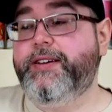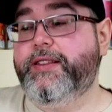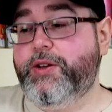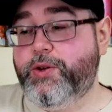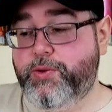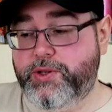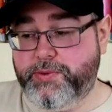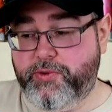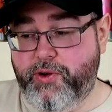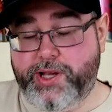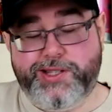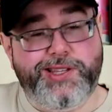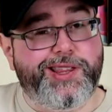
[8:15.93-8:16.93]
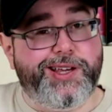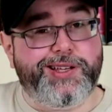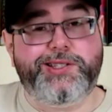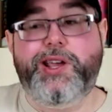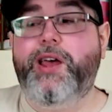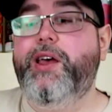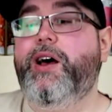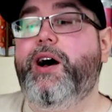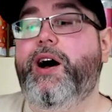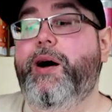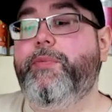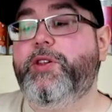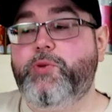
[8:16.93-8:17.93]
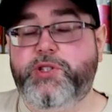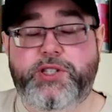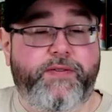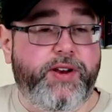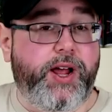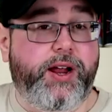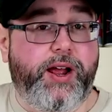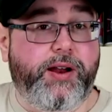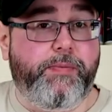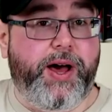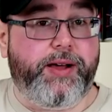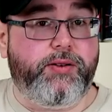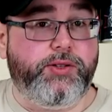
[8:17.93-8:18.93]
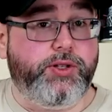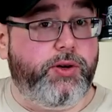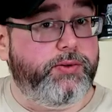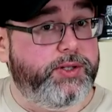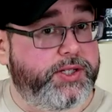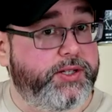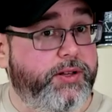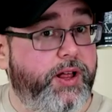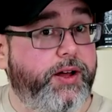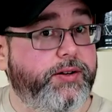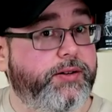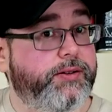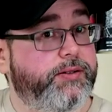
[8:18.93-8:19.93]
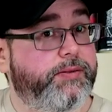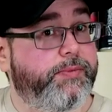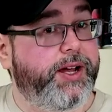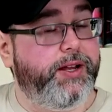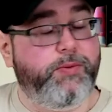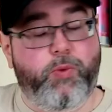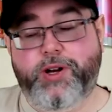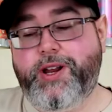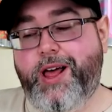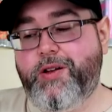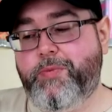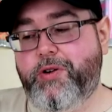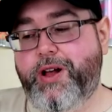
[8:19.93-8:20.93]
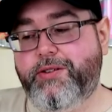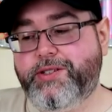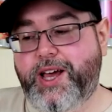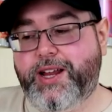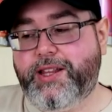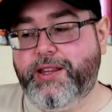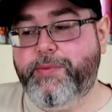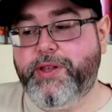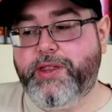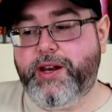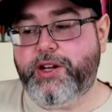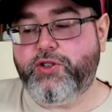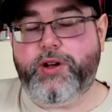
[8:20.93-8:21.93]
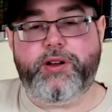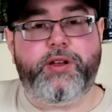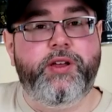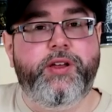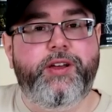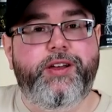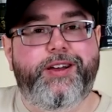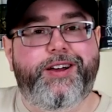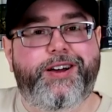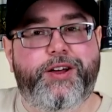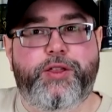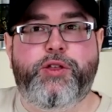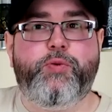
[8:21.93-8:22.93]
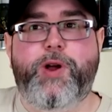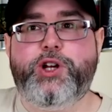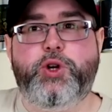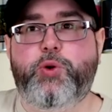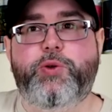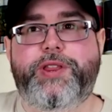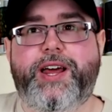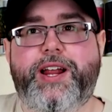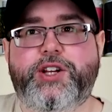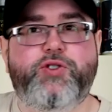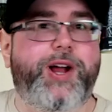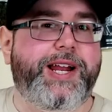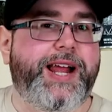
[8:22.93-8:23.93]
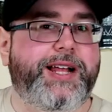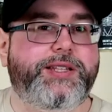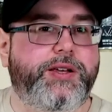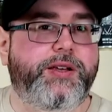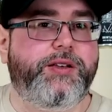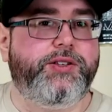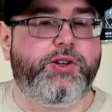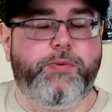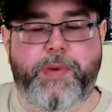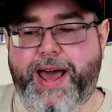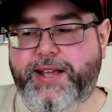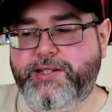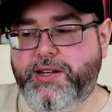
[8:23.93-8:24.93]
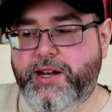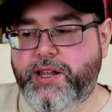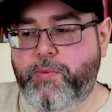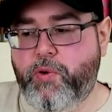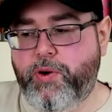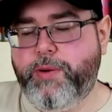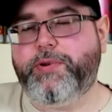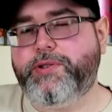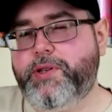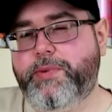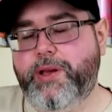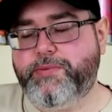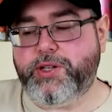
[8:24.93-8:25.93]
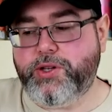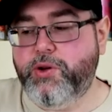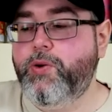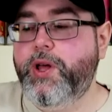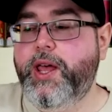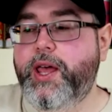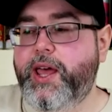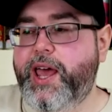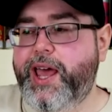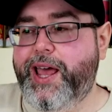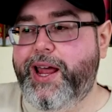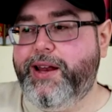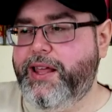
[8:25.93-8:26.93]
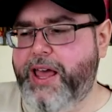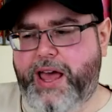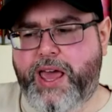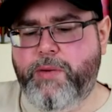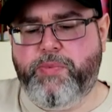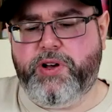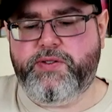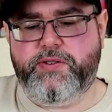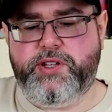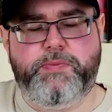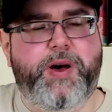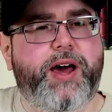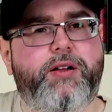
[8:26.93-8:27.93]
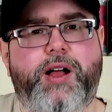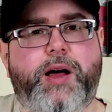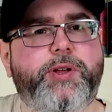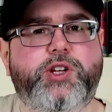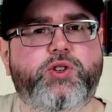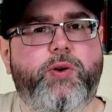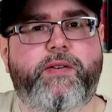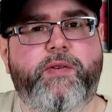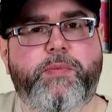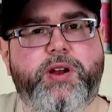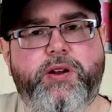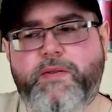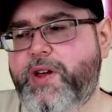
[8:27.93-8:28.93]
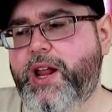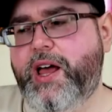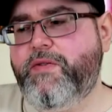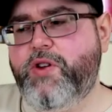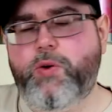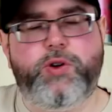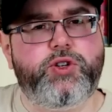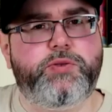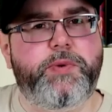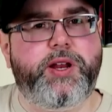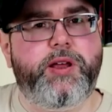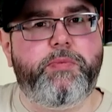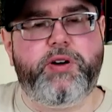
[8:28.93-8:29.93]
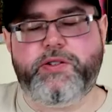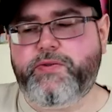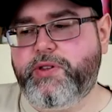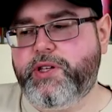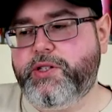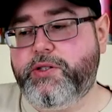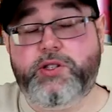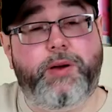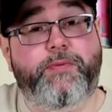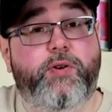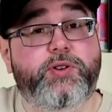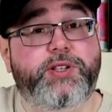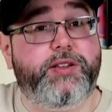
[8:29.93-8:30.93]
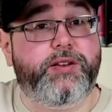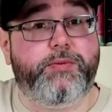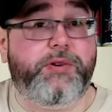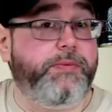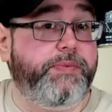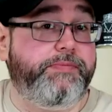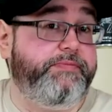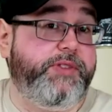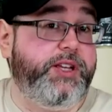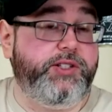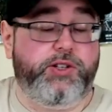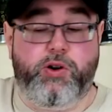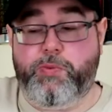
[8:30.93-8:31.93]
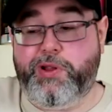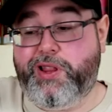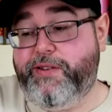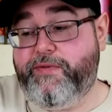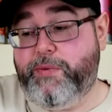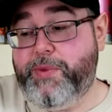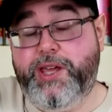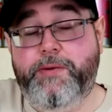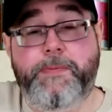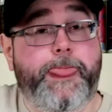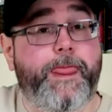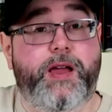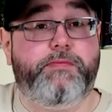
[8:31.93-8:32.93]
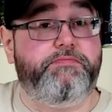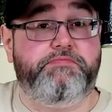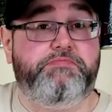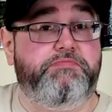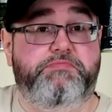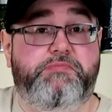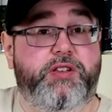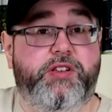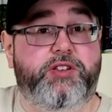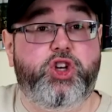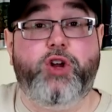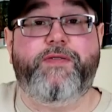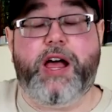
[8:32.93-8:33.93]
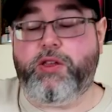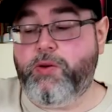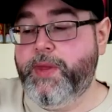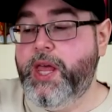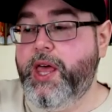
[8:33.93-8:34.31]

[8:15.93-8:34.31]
They're doing some crazy things. Um, this was $7.99 a bottle, so still under my $1 per ounce kind of limit that I try to, uh, the threshold that I try not to surpass at any point, but sometimes I do. And yeah, eight bucks for this bottle. I'm gonna enjoy every minute of it. I have no issues paying eight bucks for this. Some folks out there might think so, but like for me, it's good value.